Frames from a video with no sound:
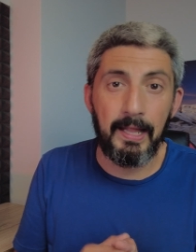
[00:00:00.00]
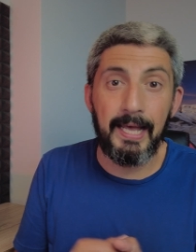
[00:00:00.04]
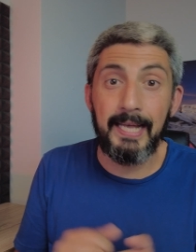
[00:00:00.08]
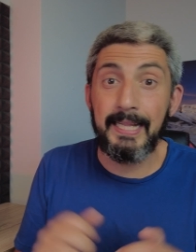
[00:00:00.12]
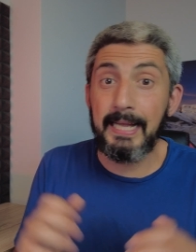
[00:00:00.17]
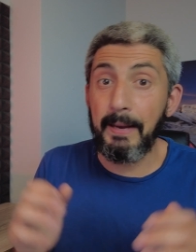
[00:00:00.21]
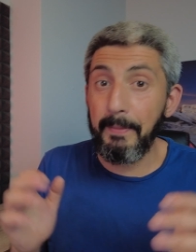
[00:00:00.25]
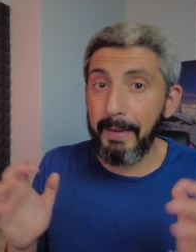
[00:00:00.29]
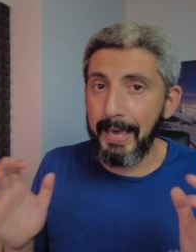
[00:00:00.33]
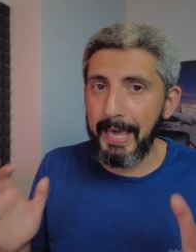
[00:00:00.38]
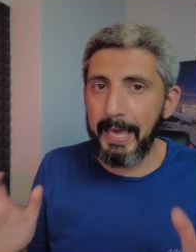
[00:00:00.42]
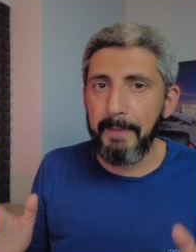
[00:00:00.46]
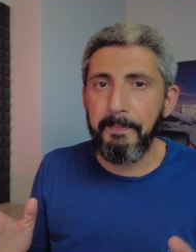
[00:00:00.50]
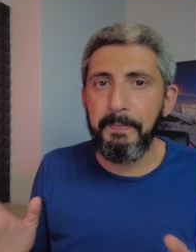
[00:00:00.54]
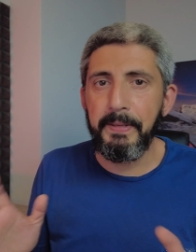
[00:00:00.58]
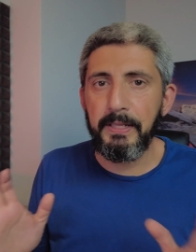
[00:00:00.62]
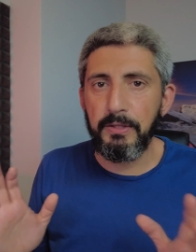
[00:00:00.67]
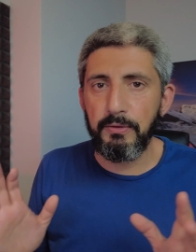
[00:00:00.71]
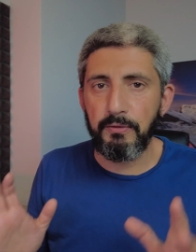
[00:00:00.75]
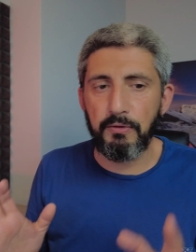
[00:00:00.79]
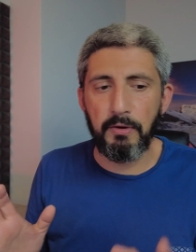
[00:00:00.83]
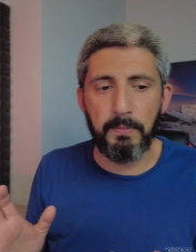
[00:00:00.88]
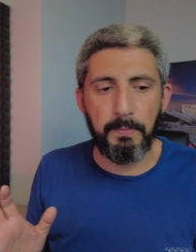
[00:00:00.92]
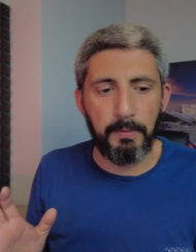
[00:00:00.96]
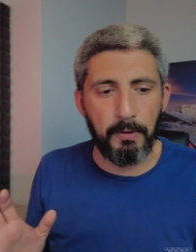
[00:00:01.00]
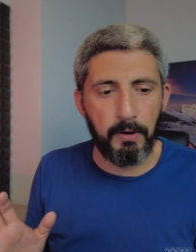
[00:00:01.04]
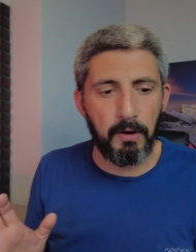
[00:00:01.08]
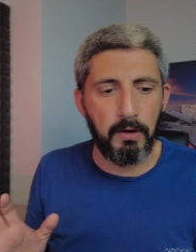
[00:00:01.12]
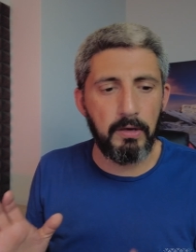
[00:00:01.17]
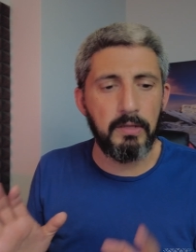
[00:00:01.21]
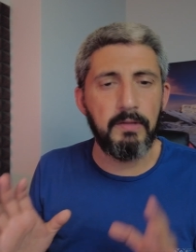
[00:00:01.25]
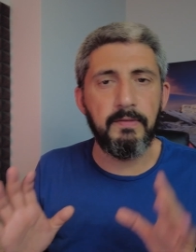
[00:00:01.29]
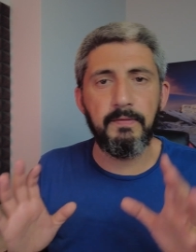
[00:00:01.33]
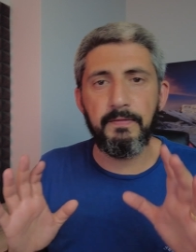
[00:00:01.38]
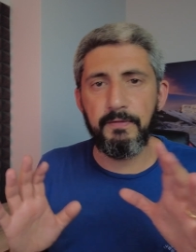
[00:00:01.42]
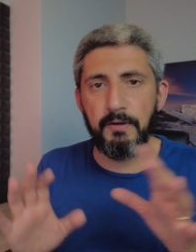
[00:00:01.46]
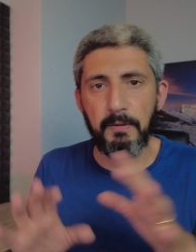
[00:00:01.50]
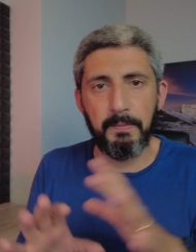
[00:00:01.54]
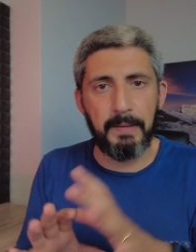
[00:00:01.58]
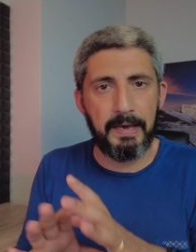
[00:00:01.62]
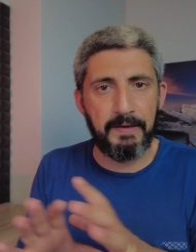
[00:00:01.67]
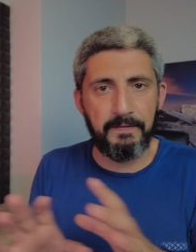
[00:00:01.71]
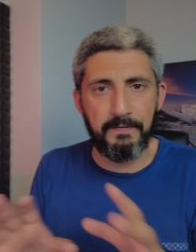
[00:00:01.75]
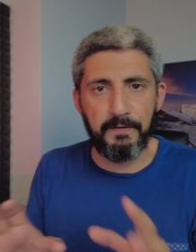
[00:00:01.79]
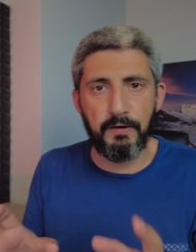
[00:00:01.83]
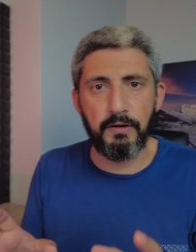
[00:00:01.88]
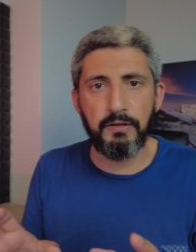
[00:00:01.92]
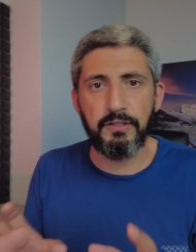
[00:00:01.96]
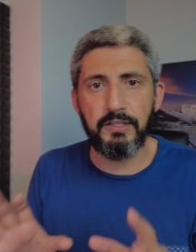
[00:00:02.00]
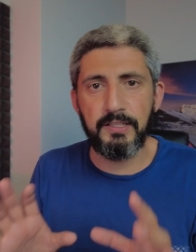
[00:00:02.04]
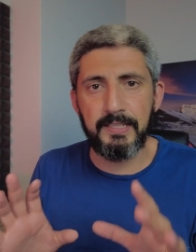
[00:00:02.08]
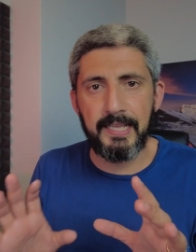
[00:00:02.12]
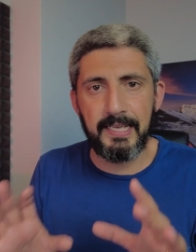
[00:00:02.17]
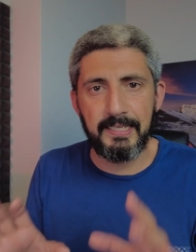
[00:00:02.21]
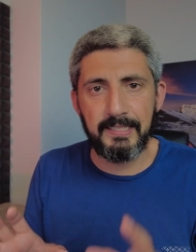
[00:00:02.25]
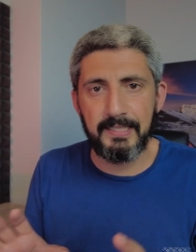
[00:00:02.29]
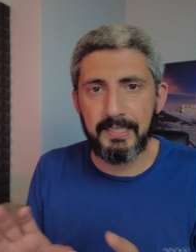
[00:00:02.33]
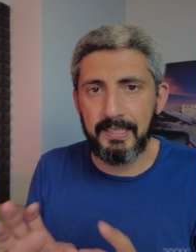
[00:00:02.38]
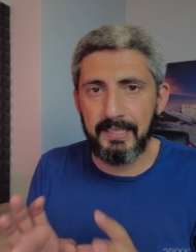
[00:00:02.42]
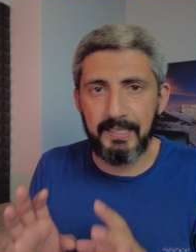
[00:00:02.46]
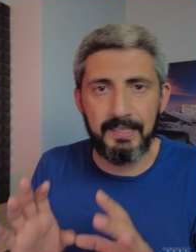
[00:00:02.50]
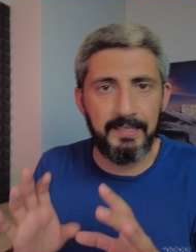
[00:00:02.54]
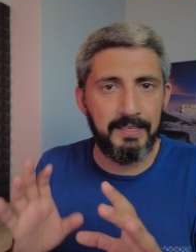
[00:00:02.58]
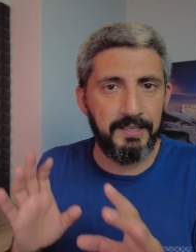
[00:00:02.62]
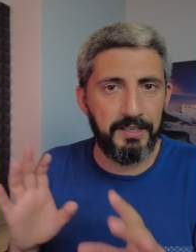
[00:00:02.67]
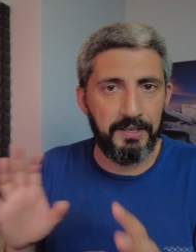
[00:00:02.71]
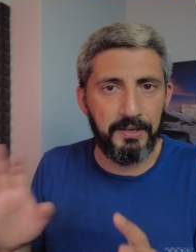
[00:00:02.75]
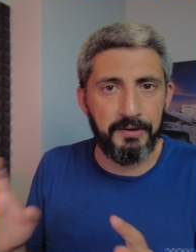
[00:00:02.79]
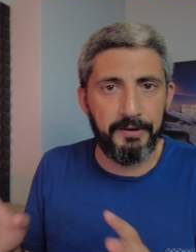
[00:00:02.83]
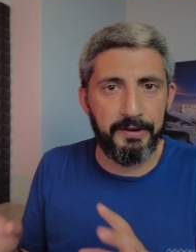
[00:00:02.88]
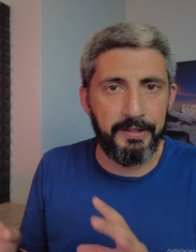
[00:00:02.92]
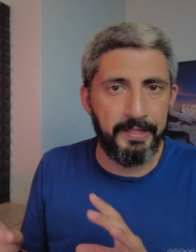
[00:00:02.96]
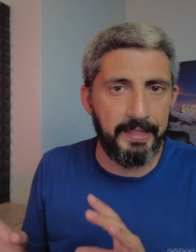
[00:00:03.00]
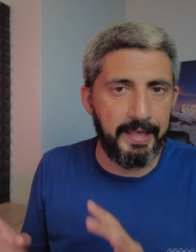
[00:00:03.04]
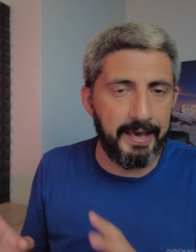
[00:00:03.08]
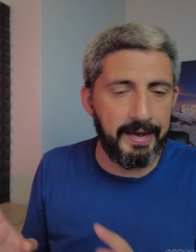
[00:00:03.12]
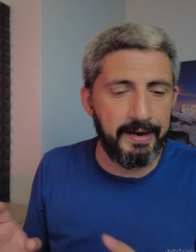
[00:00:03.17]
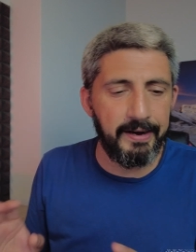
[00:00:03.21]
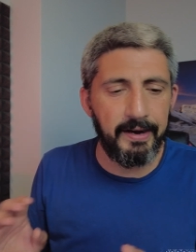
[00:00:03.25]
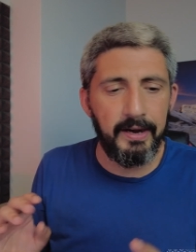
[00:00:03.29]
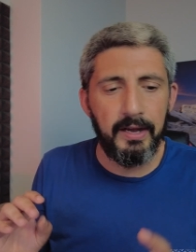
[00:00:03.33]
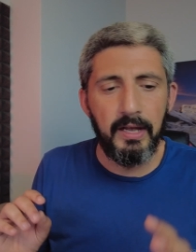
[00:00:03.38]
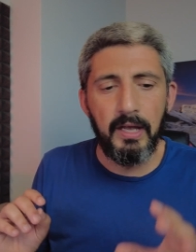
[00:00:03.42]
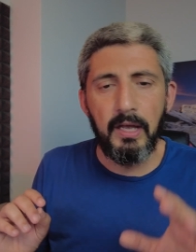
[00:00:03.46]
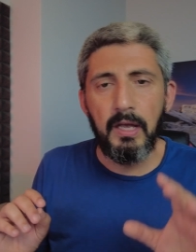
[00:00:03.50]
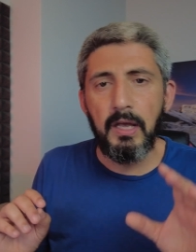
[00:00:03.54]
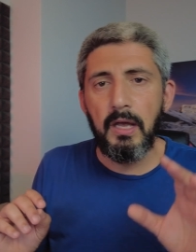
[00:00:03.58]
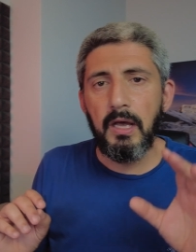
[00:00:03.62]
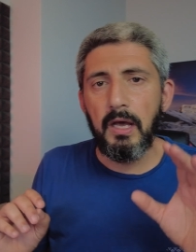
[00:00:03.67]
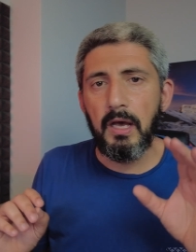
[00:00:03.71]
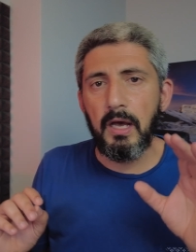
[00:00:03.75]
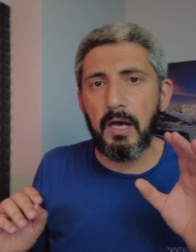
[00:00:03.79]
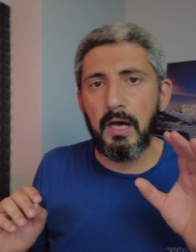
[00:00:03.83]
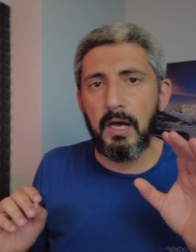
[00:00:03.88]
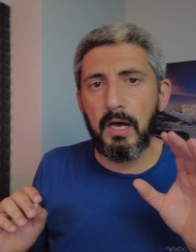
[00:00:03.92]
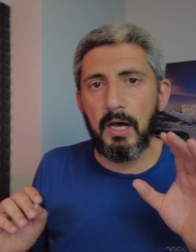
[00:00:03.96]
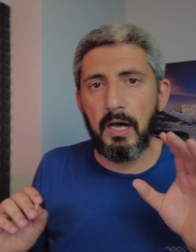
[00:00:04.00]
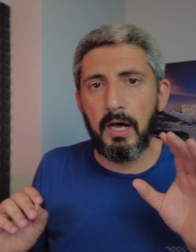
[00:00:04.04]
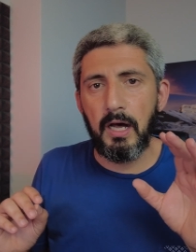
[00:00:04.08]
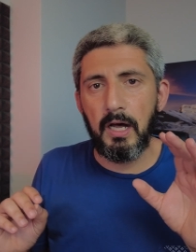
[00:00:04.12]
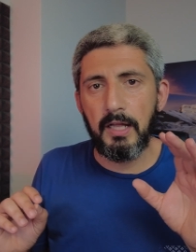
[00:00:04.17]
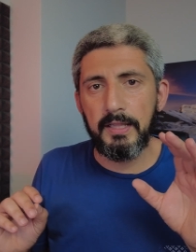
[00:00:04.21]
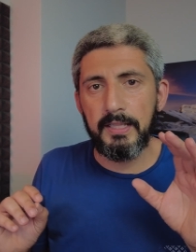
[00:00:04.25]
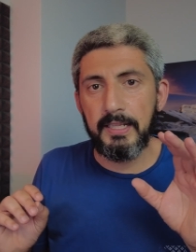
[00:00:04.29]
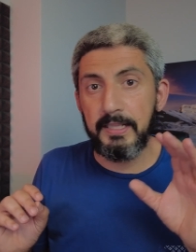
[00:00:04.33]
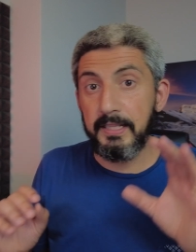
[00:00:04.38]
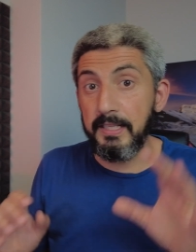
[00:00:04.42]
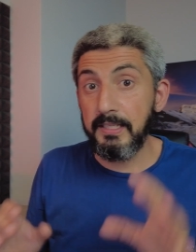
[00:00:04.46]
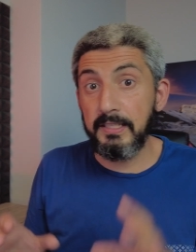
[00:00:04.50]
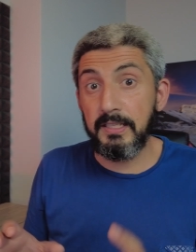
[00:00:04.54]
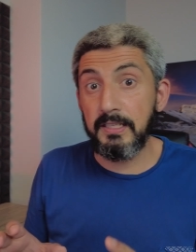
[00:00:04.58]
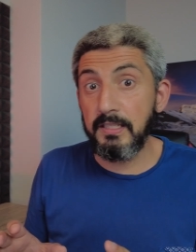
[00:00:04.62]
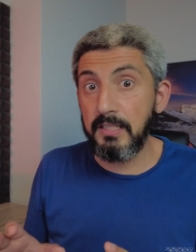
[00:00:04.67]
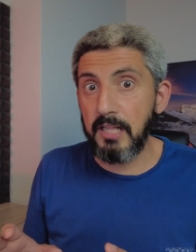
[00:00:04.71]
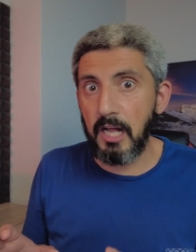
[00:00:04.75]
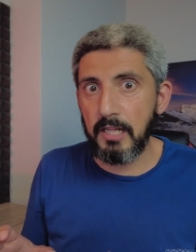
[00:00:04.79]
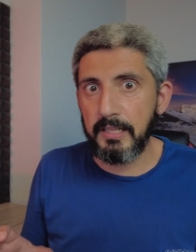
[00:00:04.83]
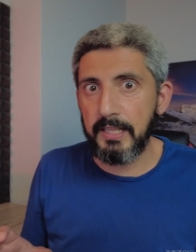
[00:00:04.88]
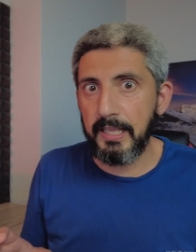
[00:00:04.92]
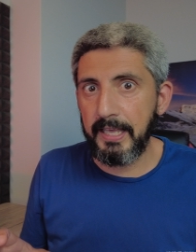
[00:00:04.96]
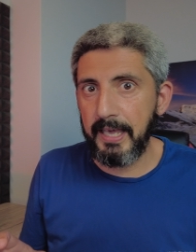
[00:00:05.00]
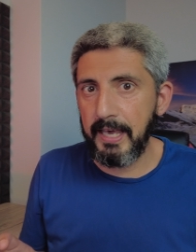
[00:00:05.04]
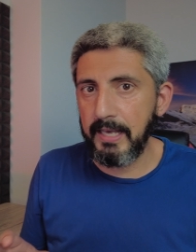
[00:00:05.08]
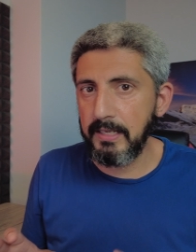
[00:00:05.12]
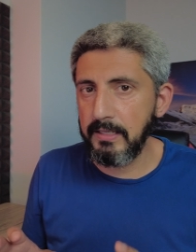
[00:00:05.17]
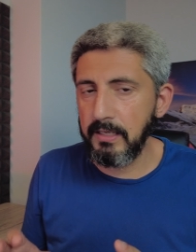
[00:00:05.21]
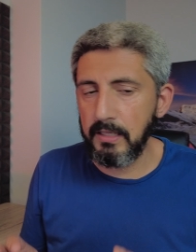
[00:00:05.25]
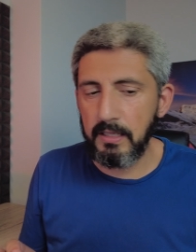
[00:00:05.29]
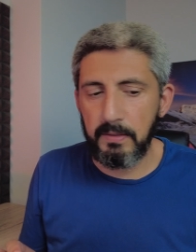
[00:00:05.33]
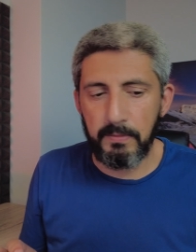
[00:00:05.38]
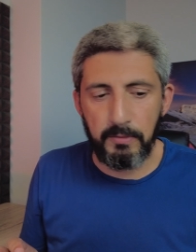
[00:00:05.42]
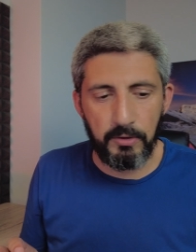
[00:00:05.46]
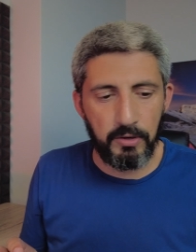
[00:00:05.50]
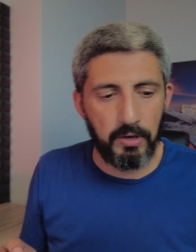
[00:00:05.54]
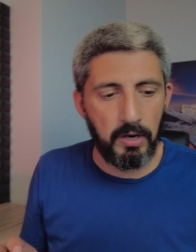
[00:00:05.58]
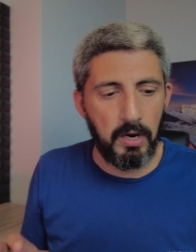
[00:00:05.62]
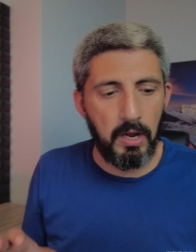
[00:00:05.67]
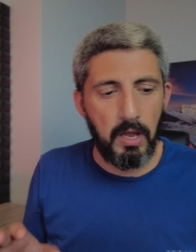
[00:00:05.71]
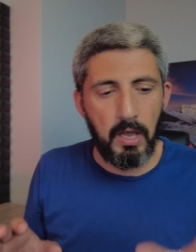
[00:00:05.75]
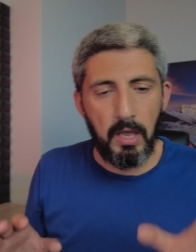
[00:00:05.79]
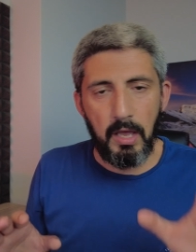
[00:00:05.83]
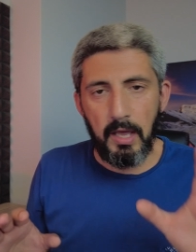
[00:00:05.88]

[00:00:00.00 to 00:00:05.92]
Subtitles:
And I'm happy to report from my first testing here and there that this is not the case anymore.